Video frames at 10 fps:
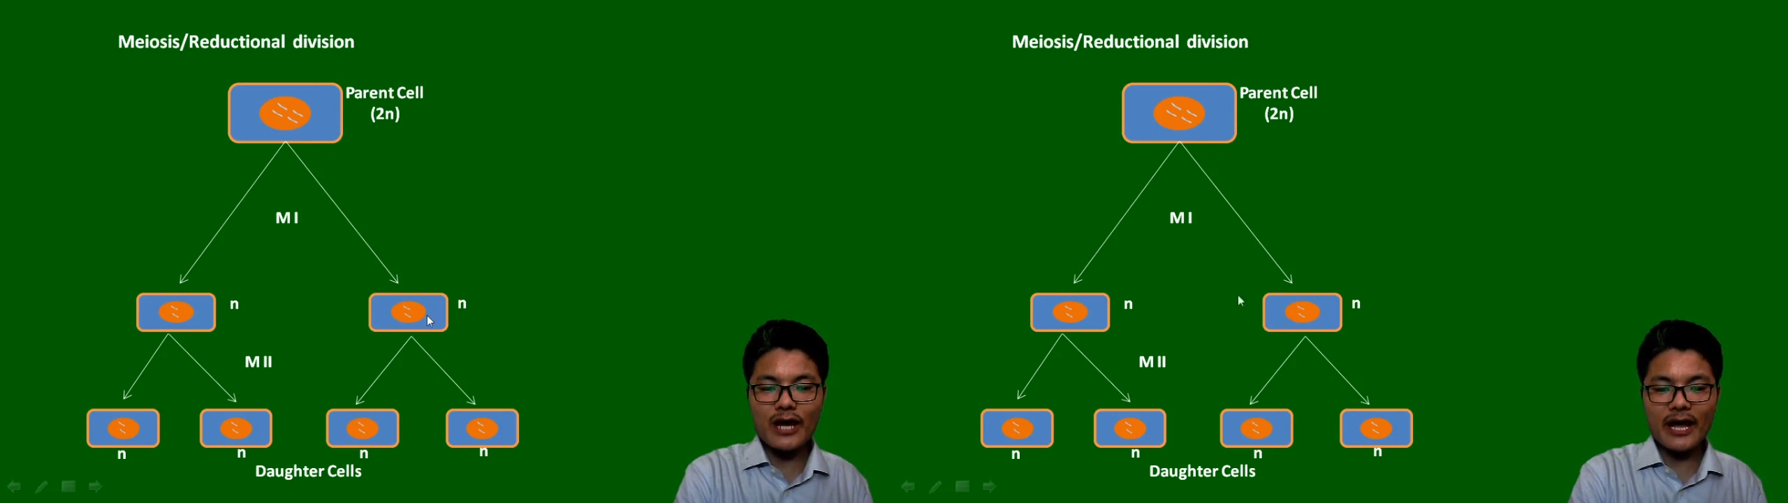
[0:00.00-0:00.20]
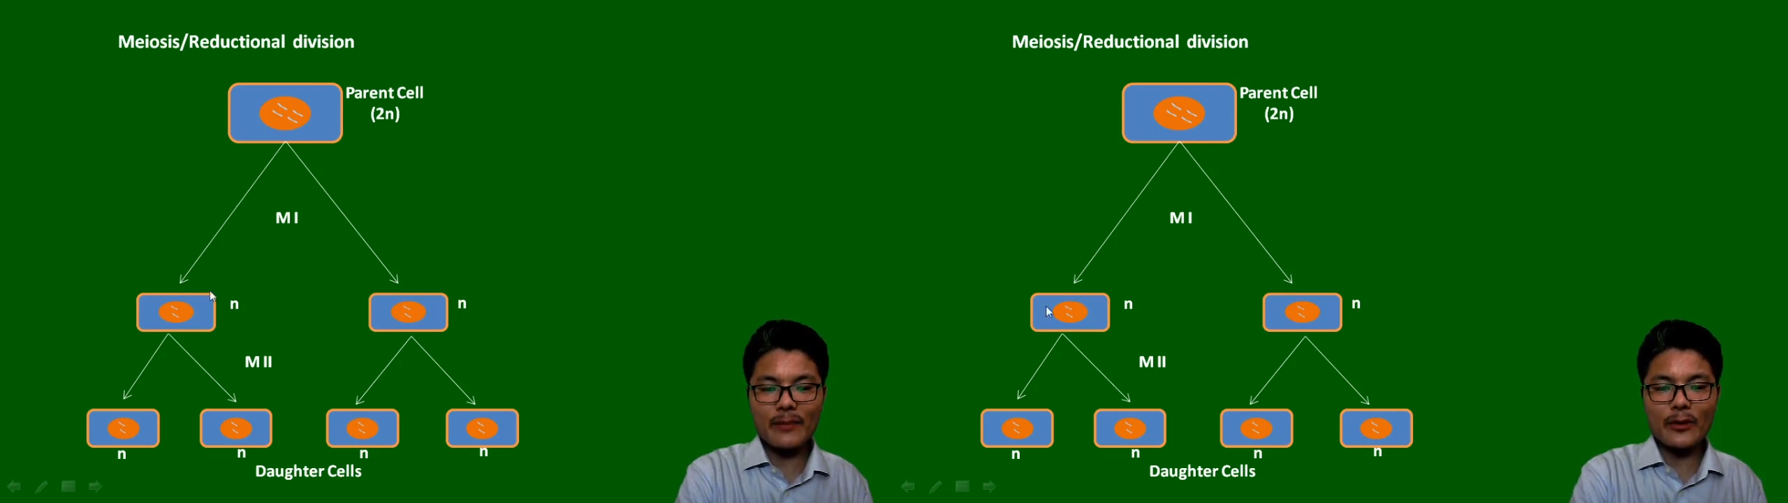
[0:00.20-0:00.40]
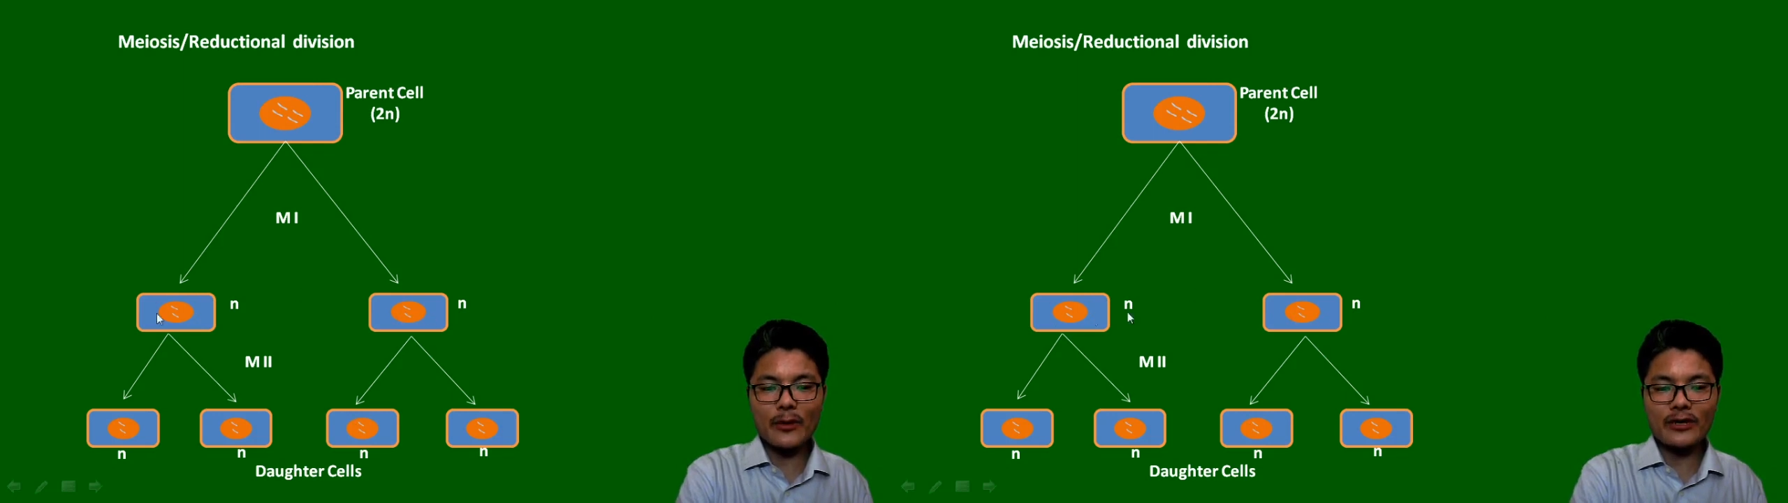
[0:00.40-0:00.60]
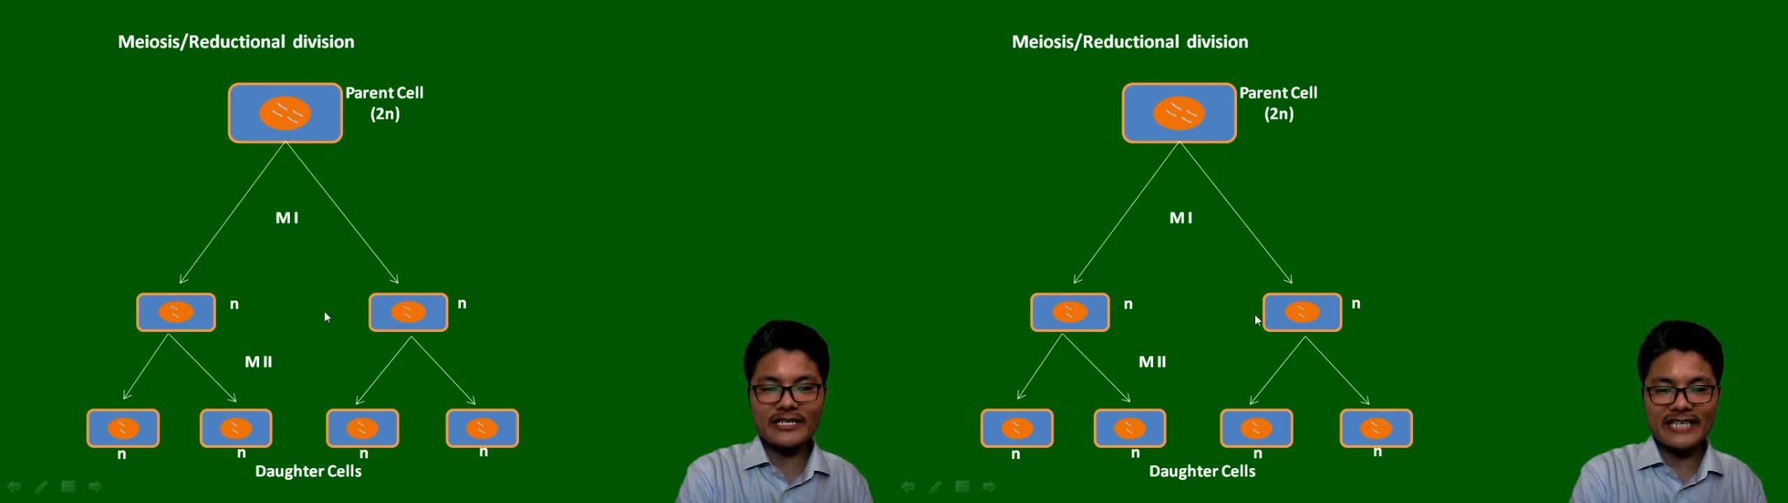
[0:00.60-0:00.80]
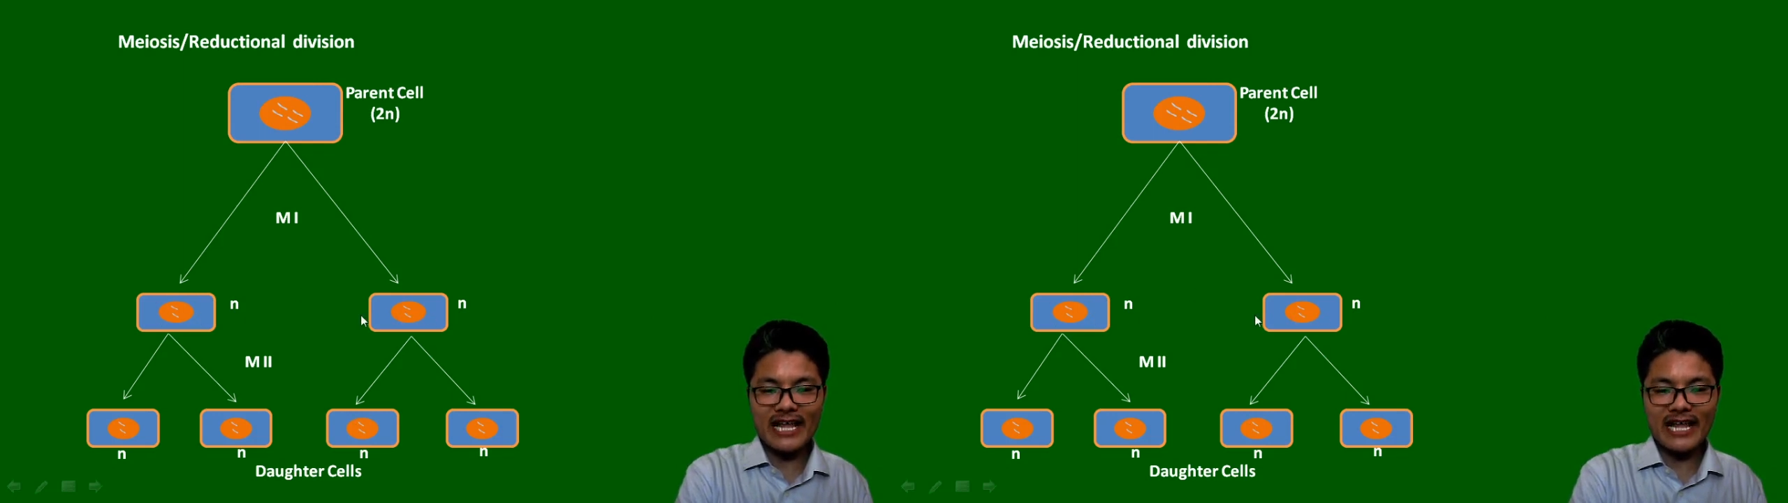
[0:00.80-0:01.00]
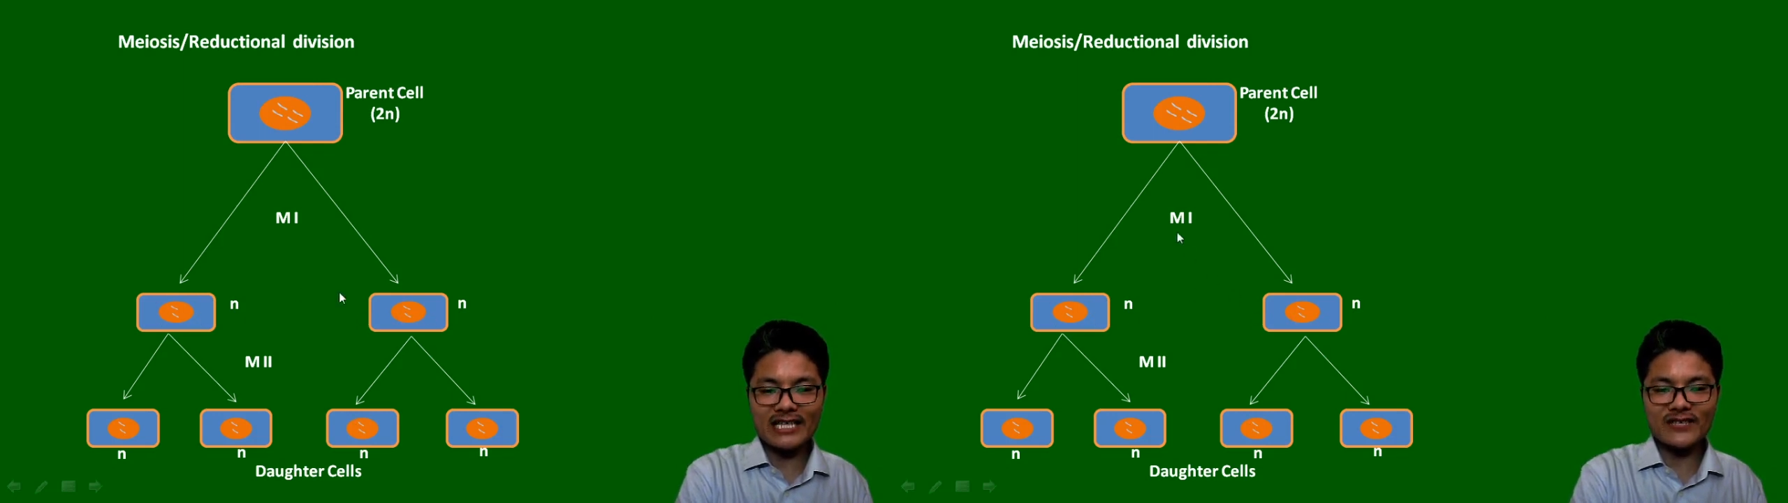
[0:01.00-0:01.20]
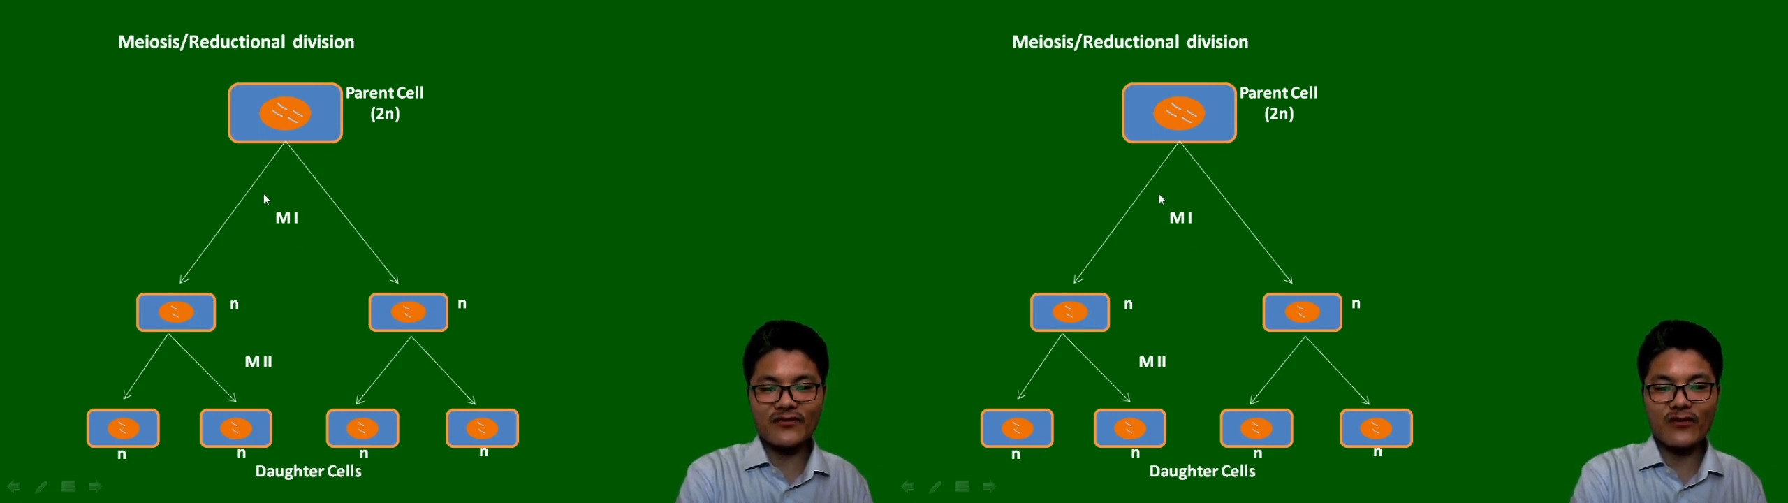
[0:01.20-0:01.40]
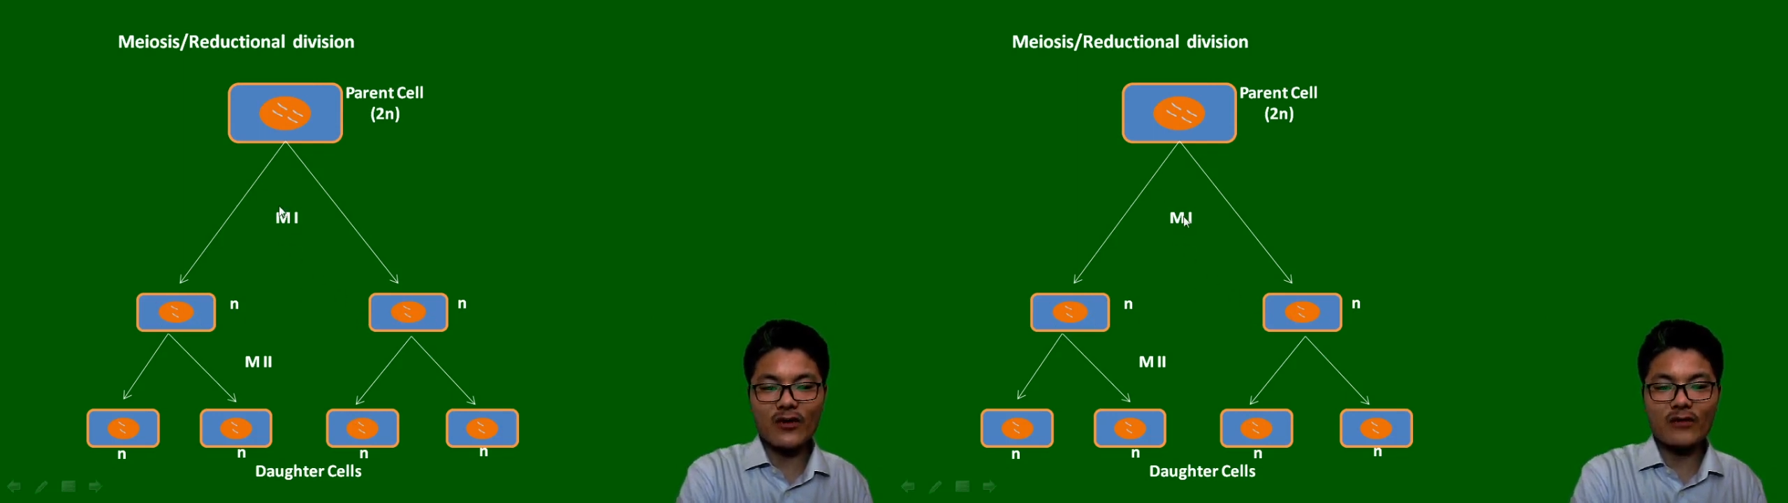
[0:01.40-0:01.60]
haploid cells
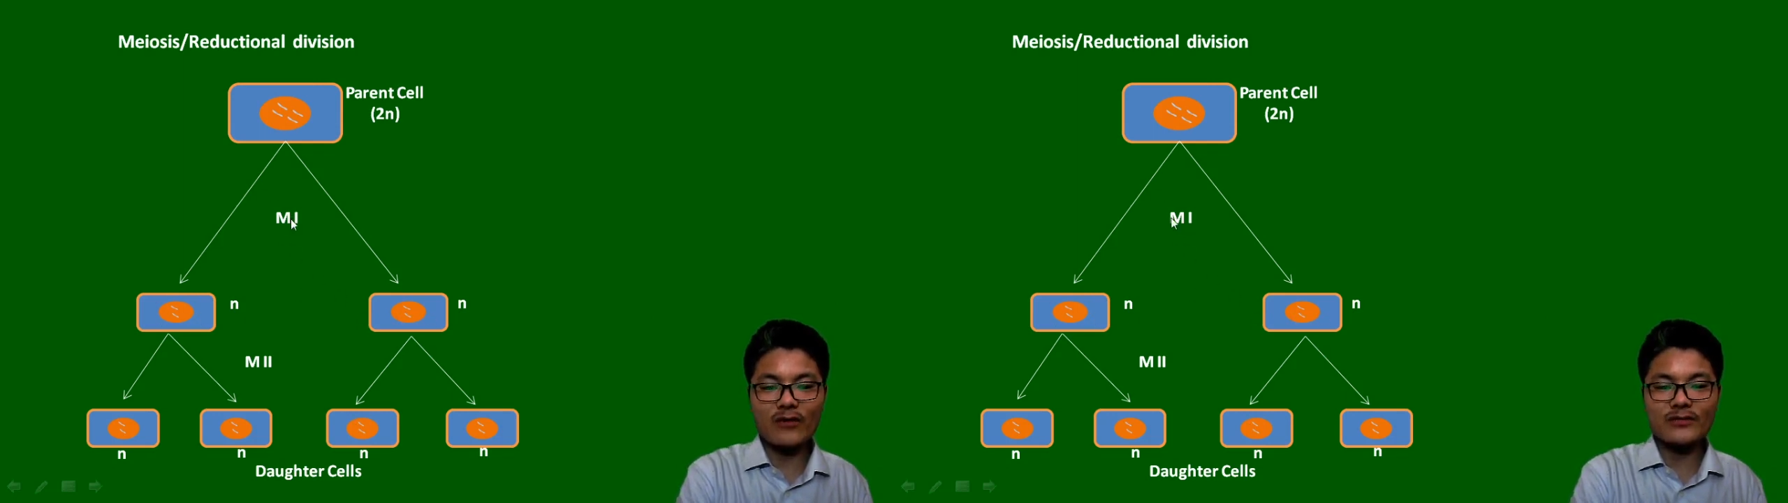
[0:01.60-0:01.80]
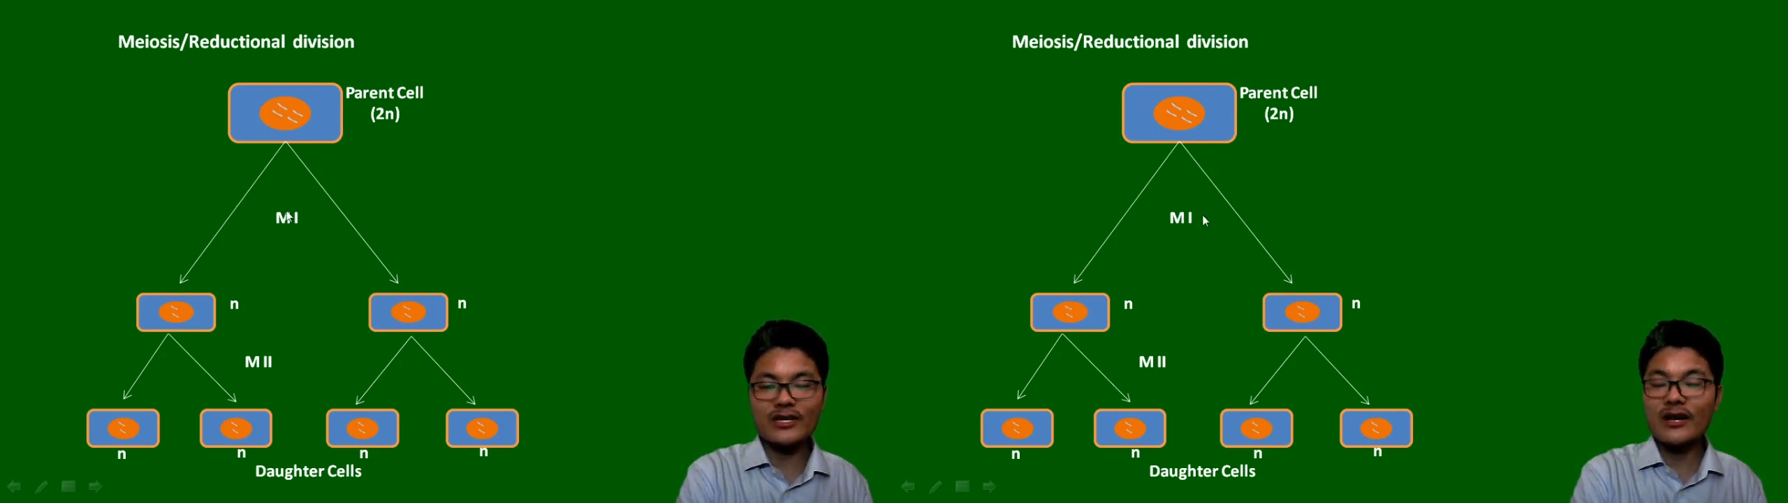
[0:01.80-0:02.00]
formed